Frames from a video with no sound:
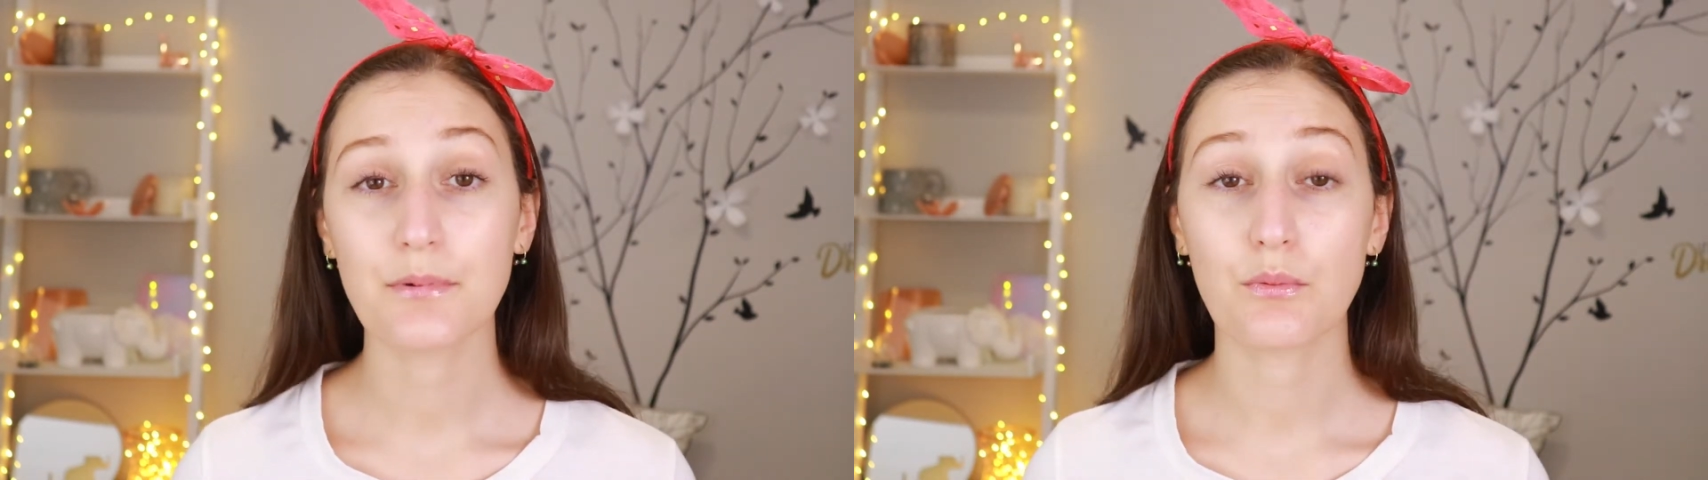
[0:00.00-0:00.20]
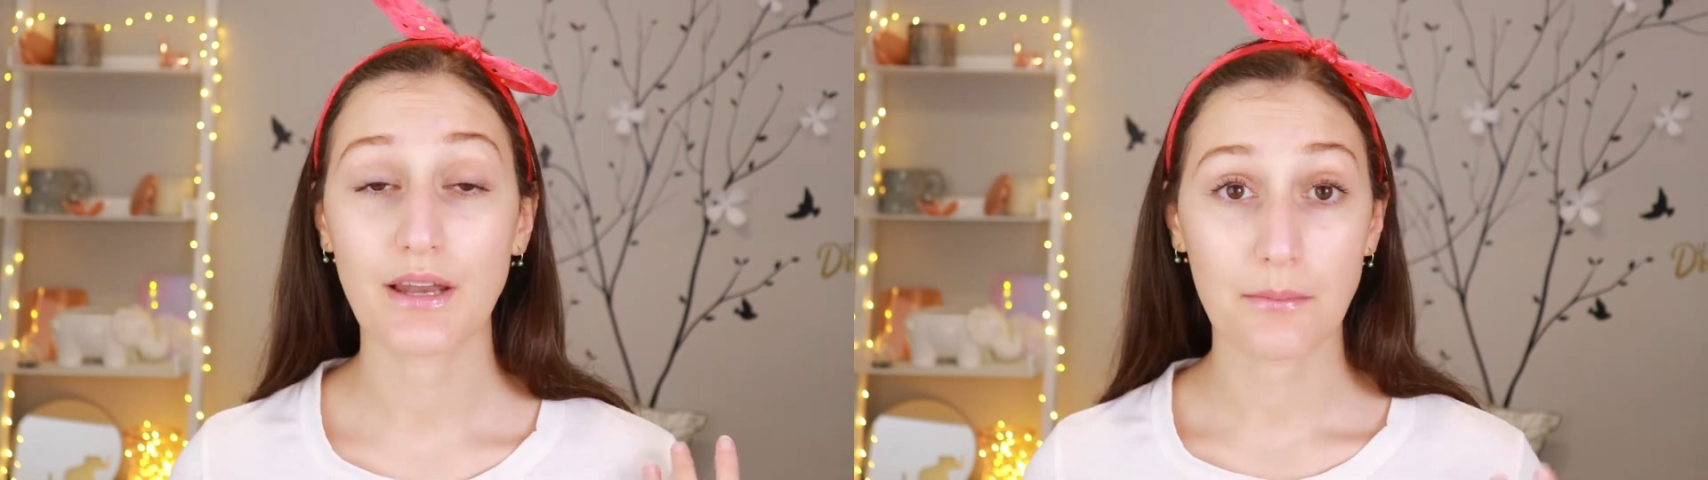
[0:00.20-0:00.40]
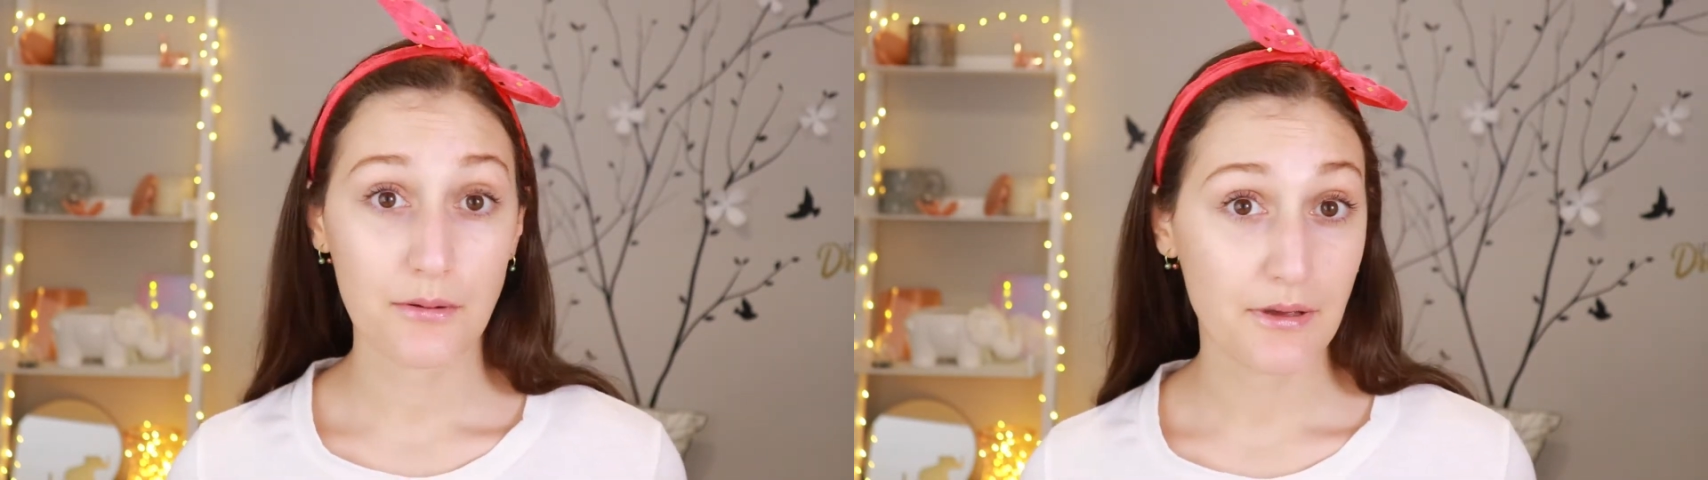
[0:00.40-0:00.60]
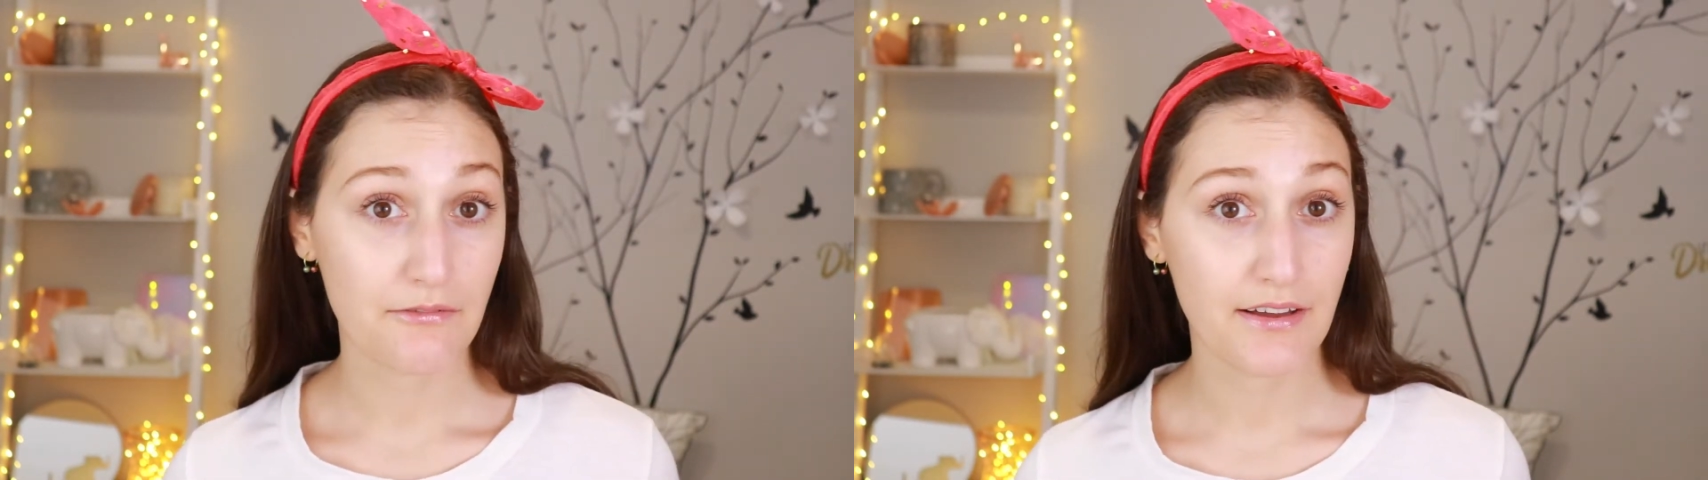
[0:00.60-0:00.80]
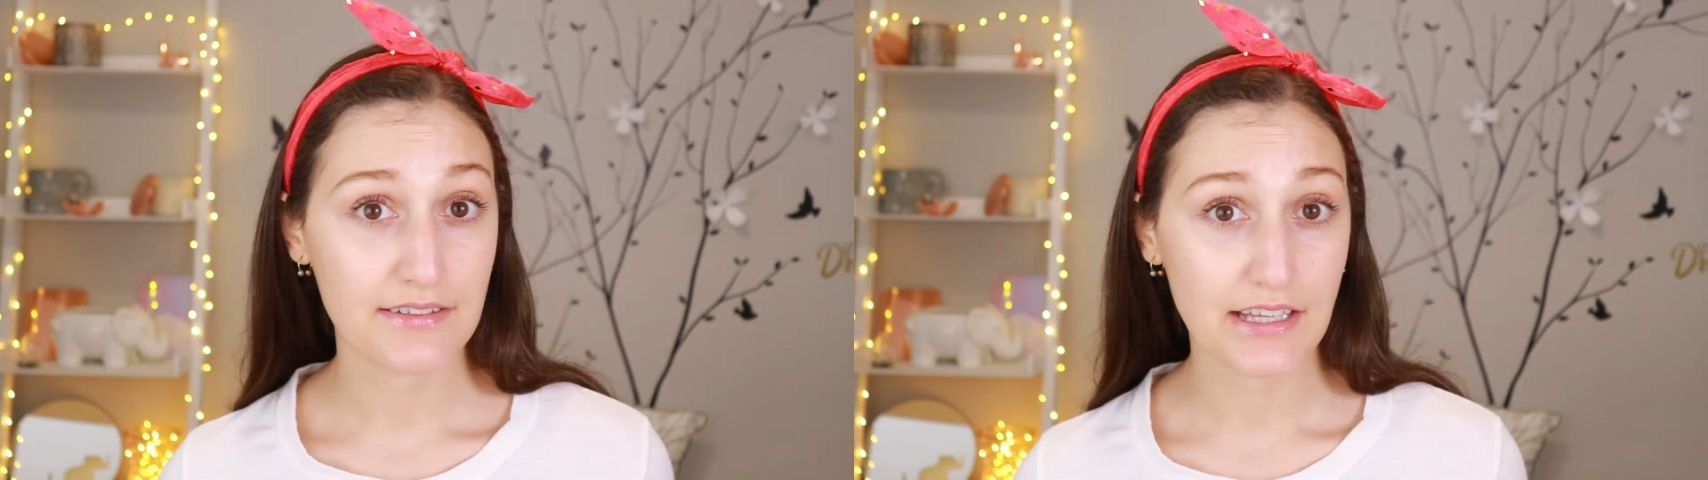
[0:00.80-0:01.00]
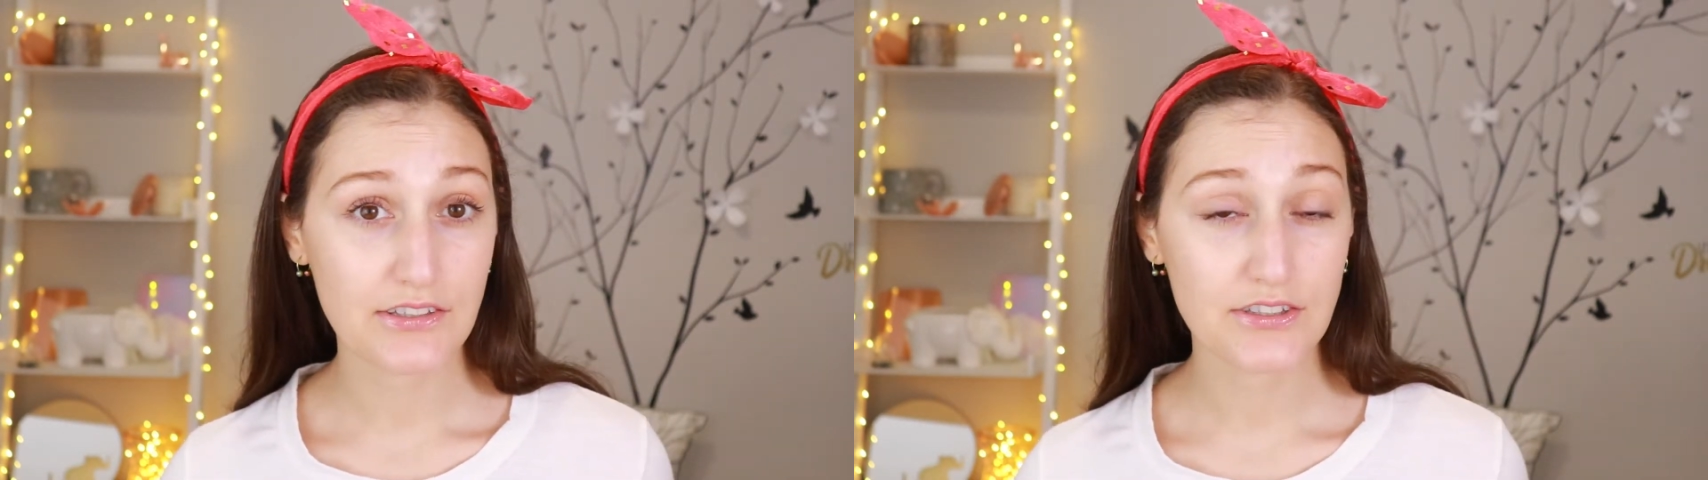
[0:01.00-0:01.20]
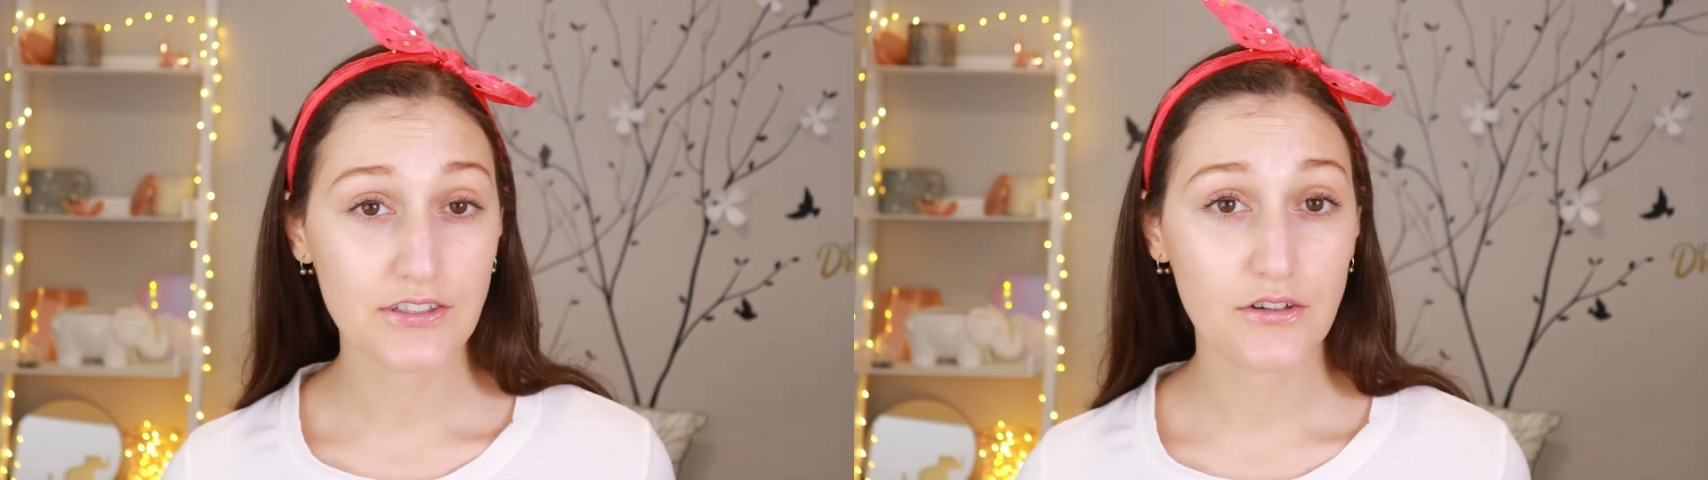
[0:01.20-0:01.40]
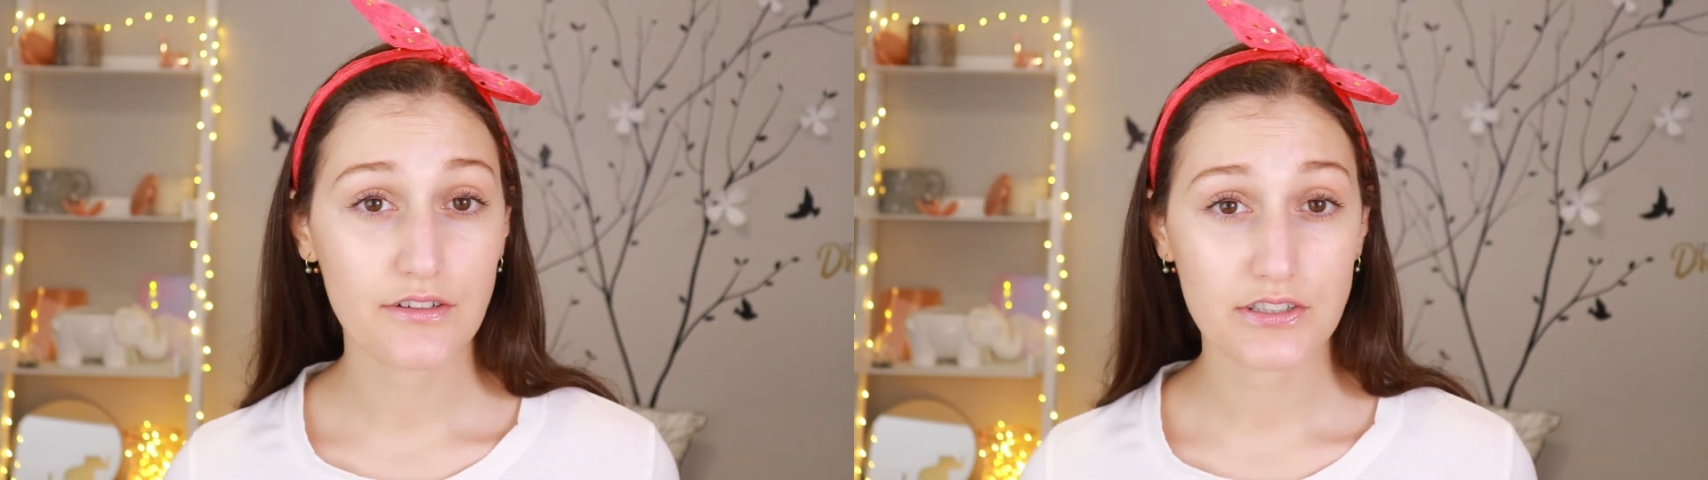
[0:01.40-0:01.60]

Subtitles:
but when I put my foundation over